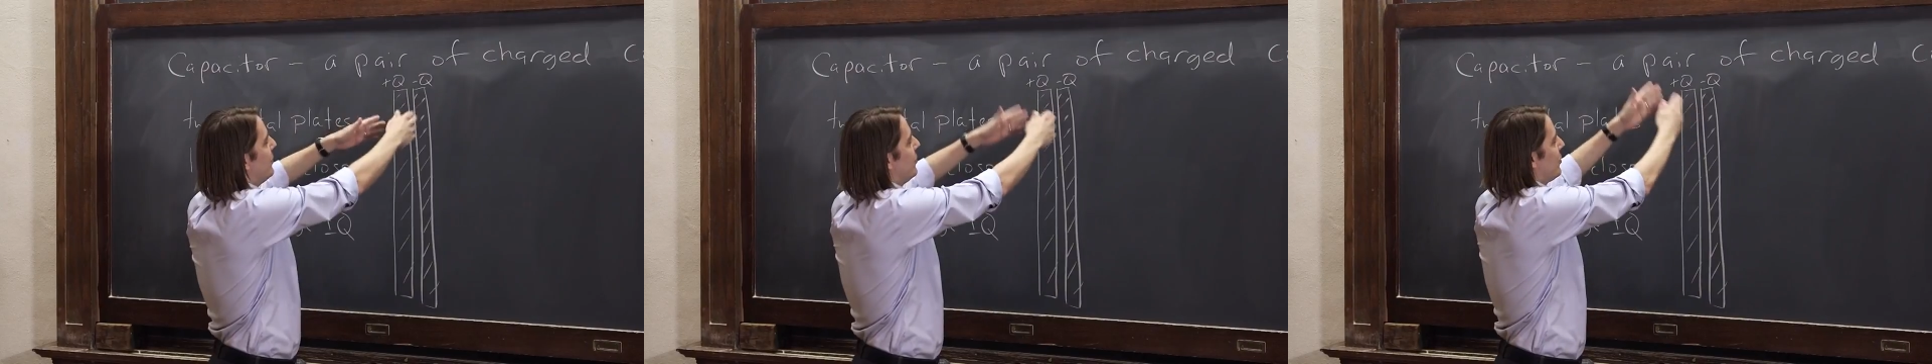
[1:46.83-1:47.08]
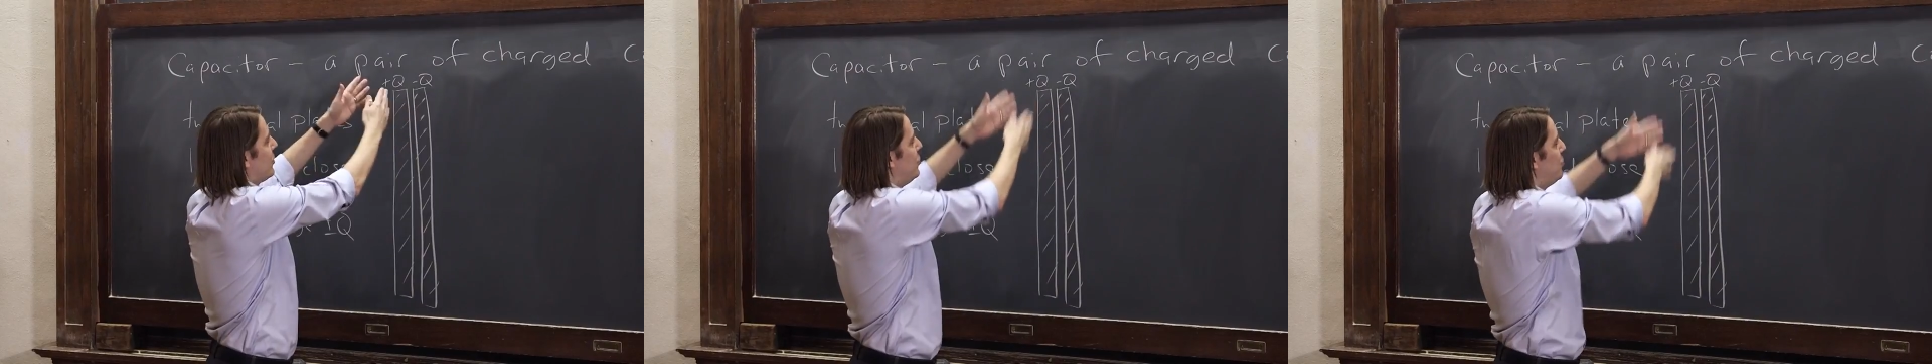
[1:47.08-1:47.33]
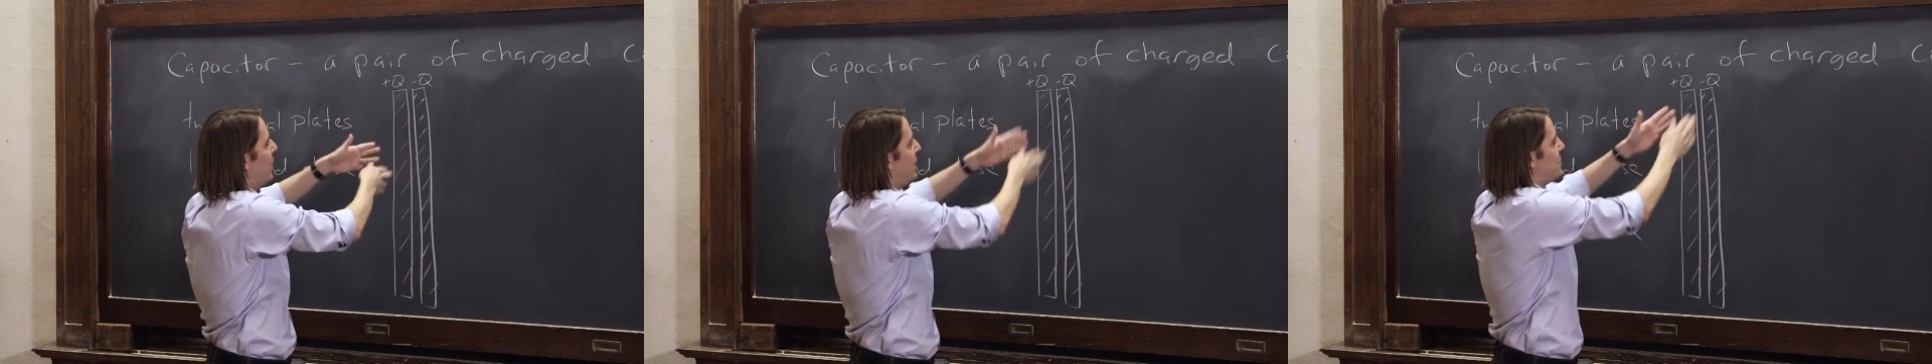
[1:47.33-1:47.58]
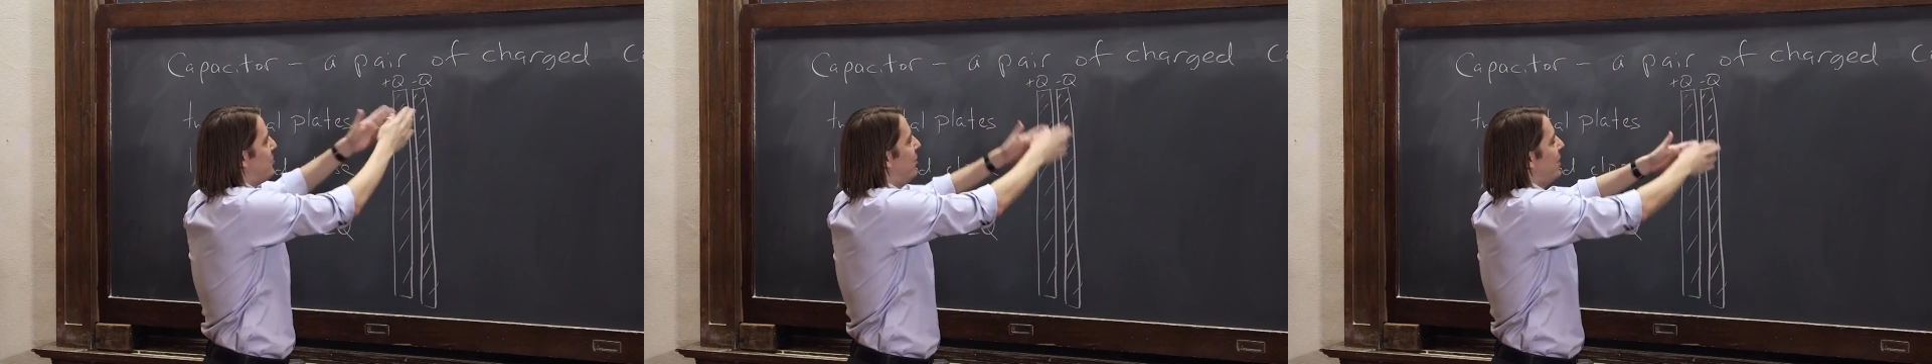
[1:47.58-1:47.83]
There's Q on
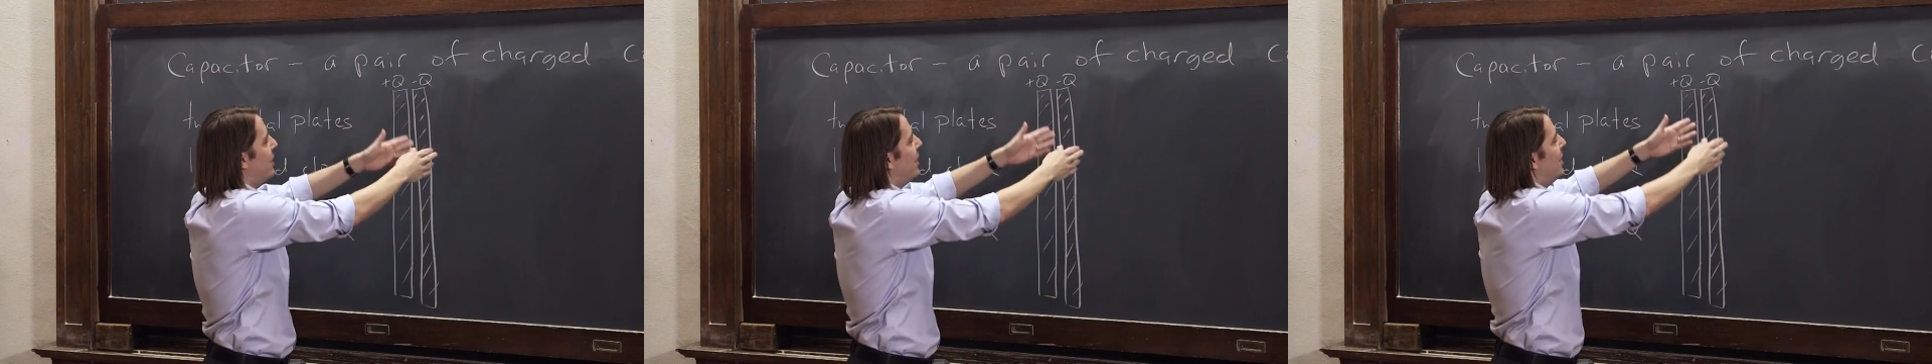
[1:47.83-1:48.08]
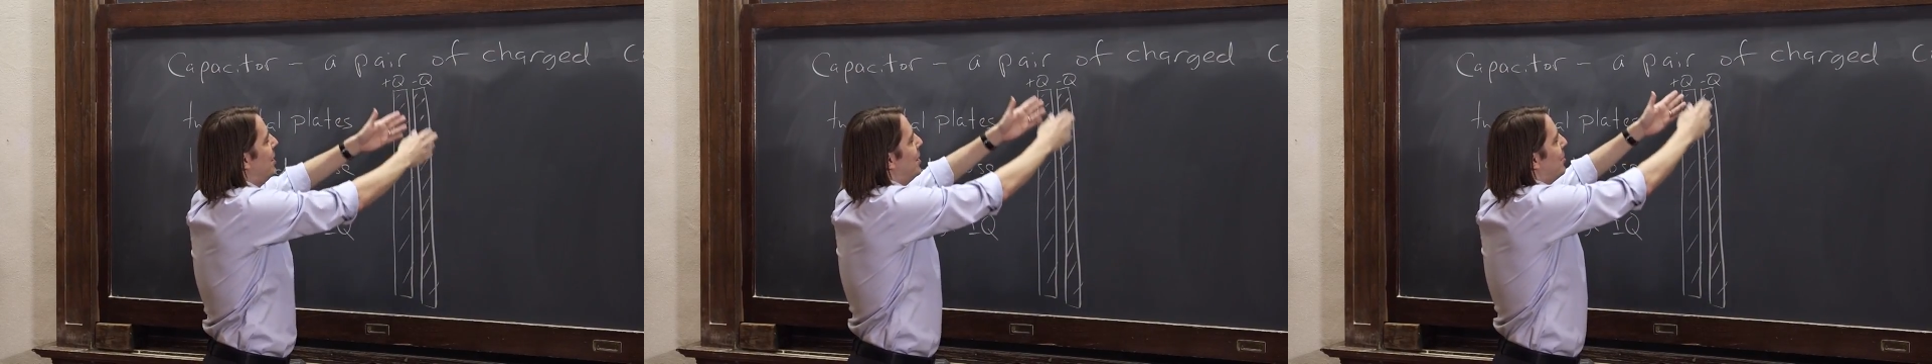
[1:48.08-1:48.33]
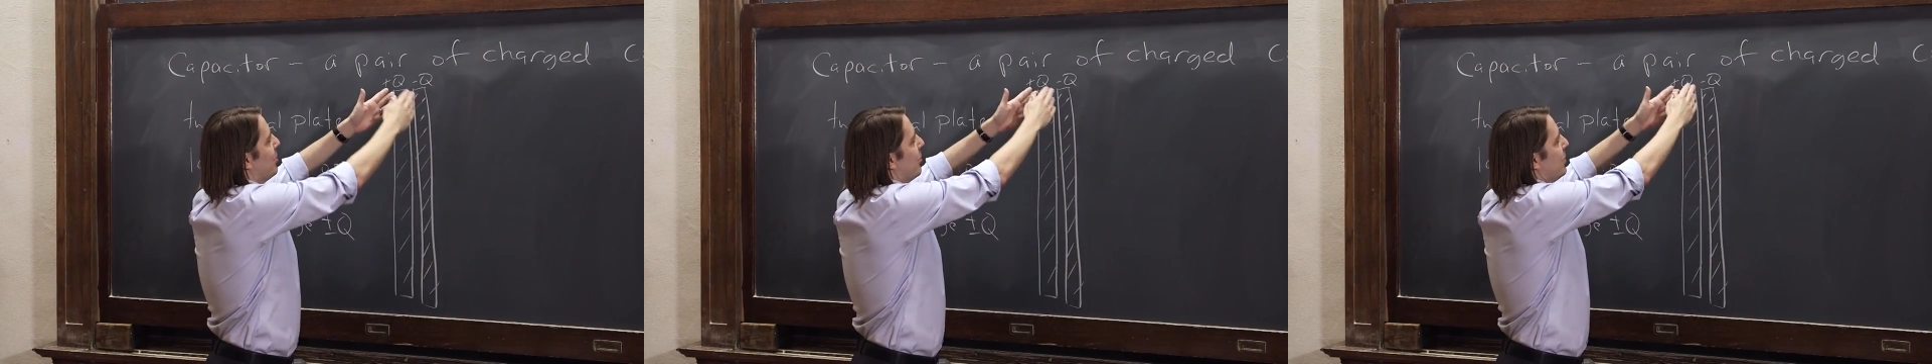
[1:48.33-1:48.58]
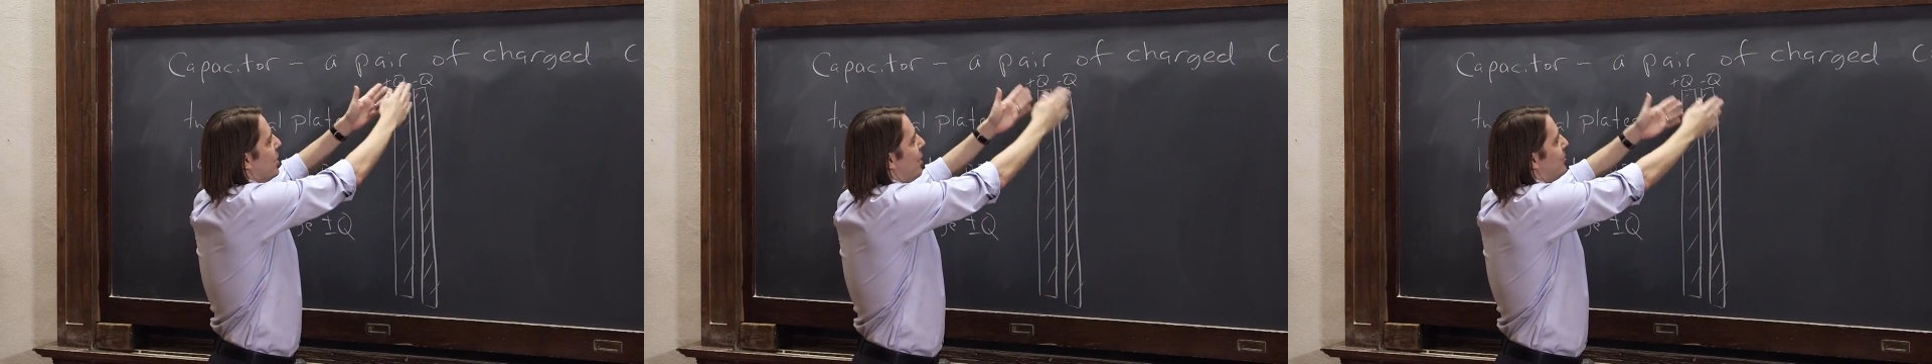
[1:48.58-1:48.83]
each plate, but of
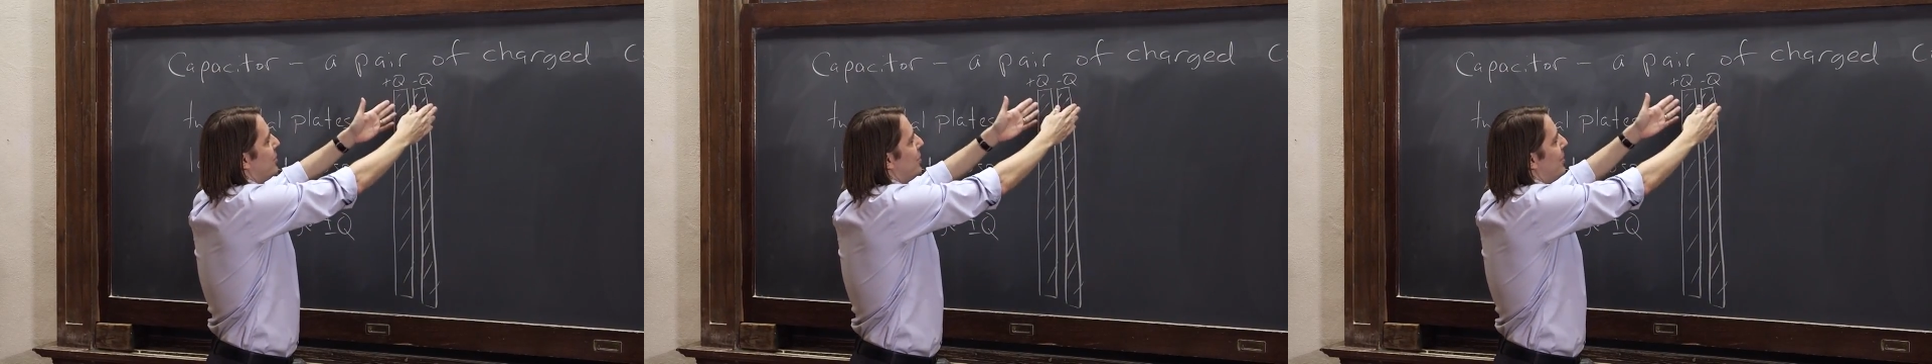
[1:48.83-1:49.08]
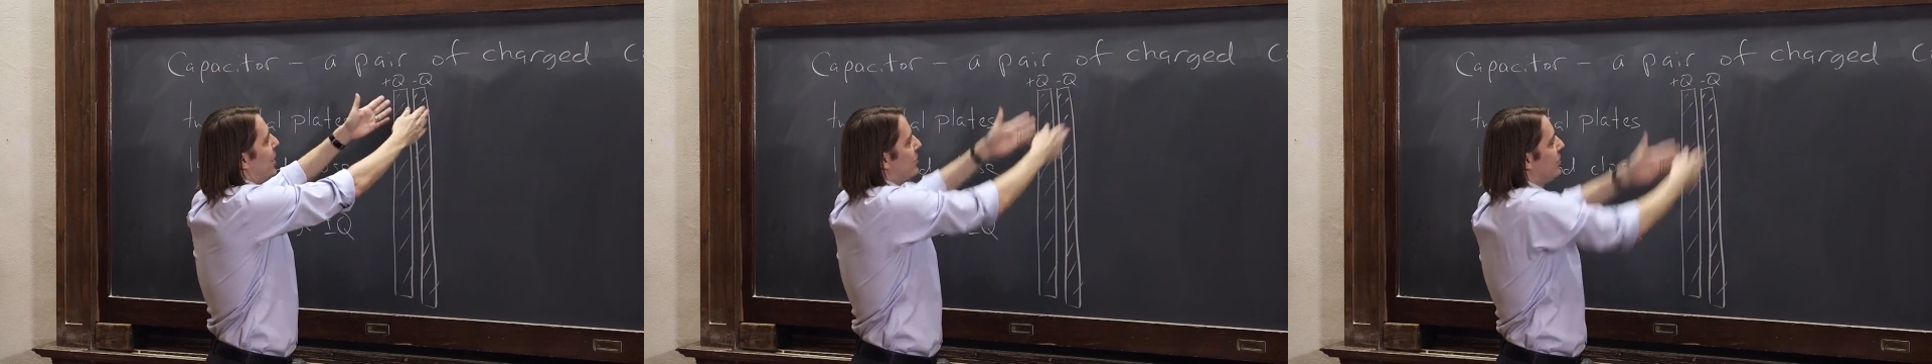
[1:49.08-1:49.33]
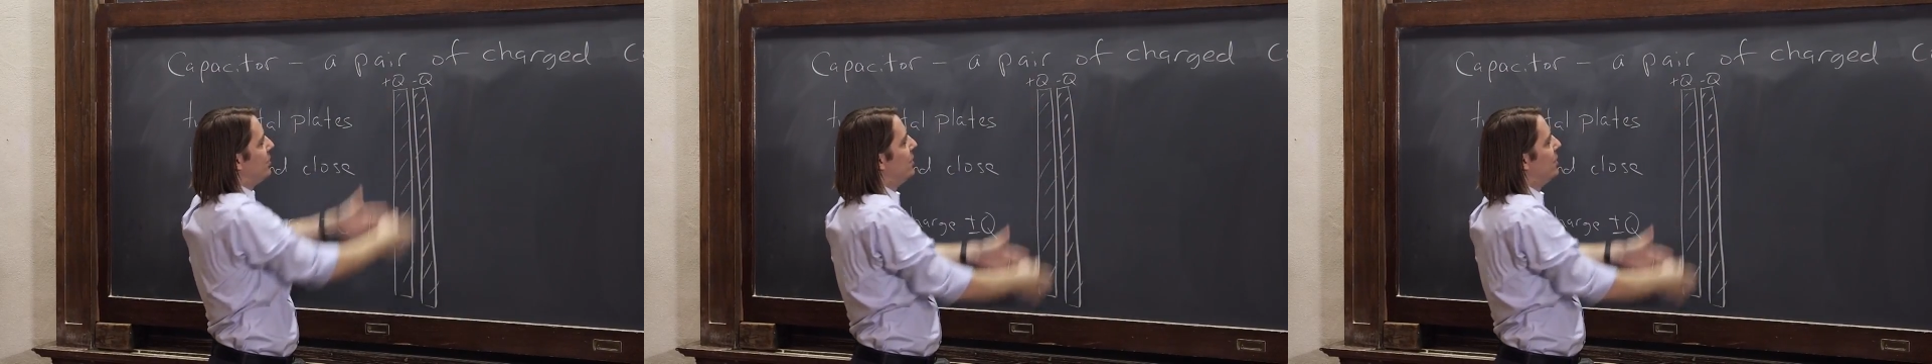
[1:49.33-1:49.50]
the opposite amount.